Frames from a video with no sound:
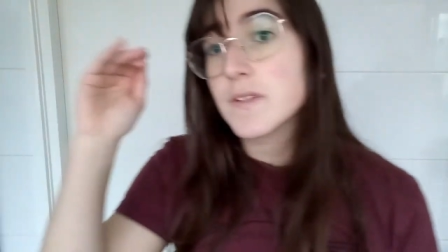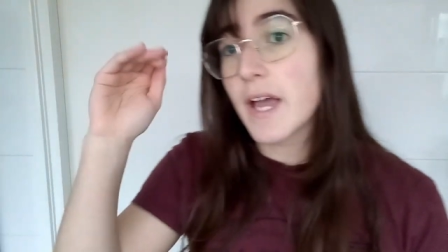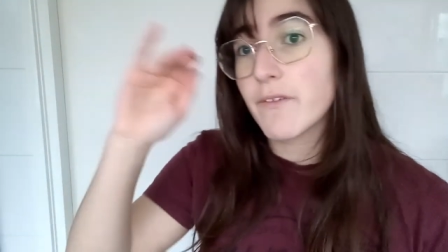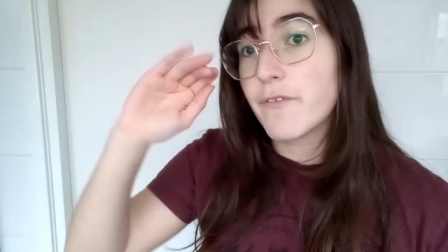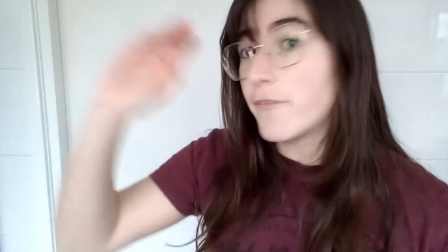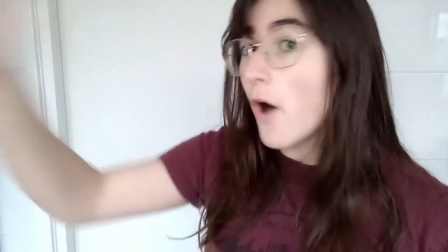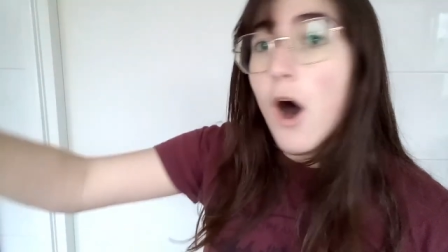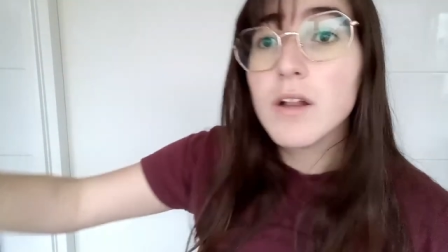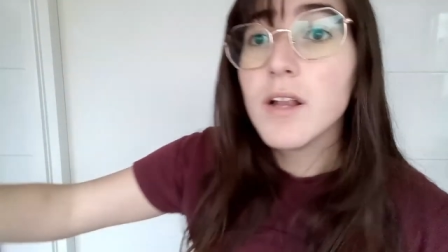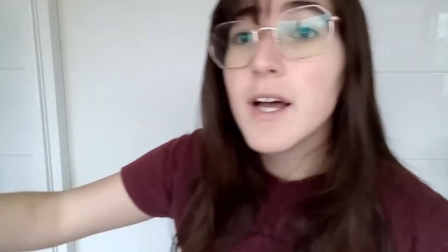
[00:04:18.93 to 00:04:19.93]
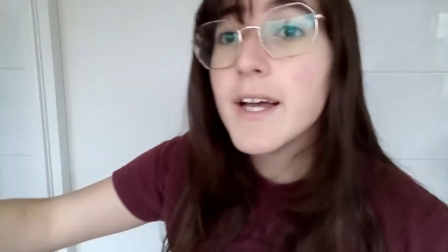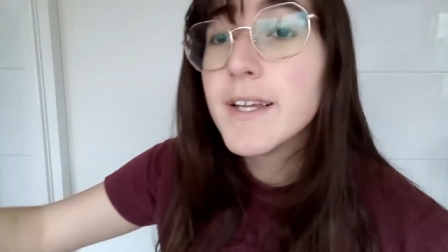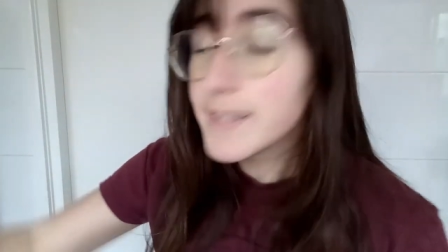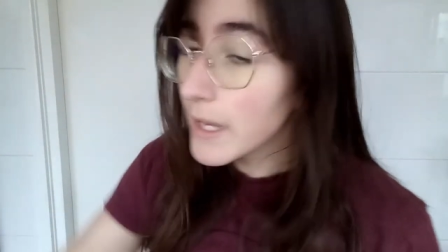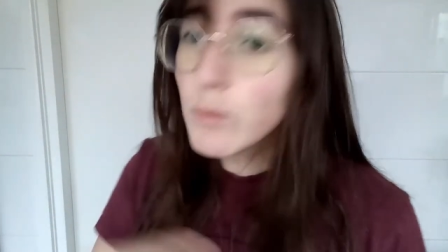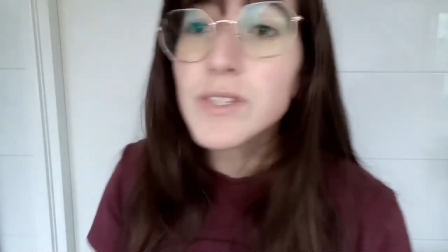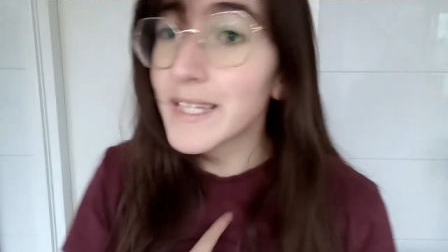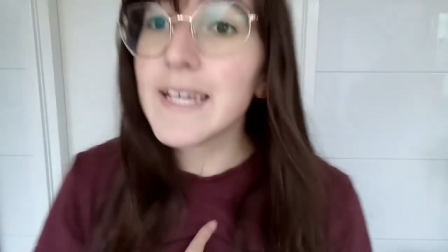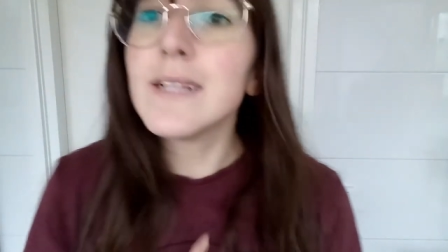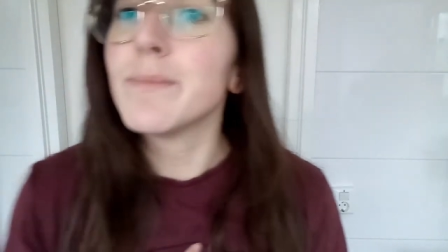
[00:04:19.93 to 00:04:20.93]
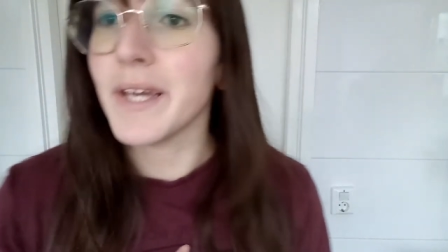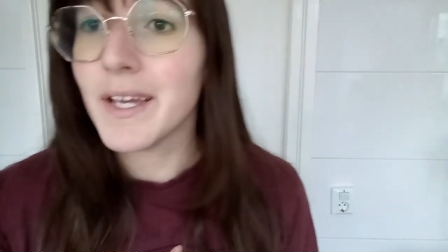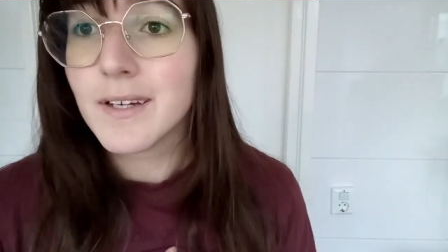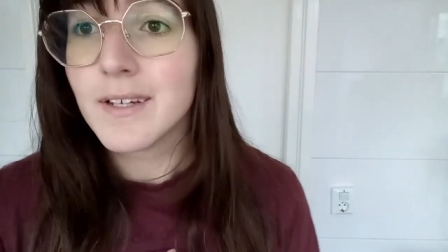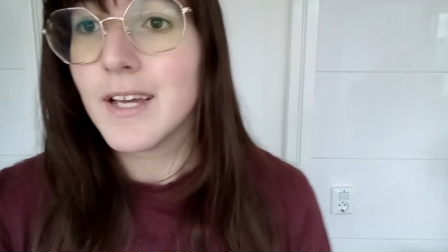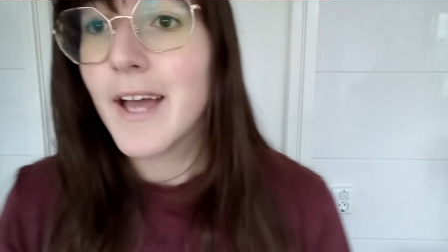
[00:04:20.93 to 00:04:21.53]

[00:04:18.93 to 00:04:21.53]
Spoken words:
like fall, they would kill me.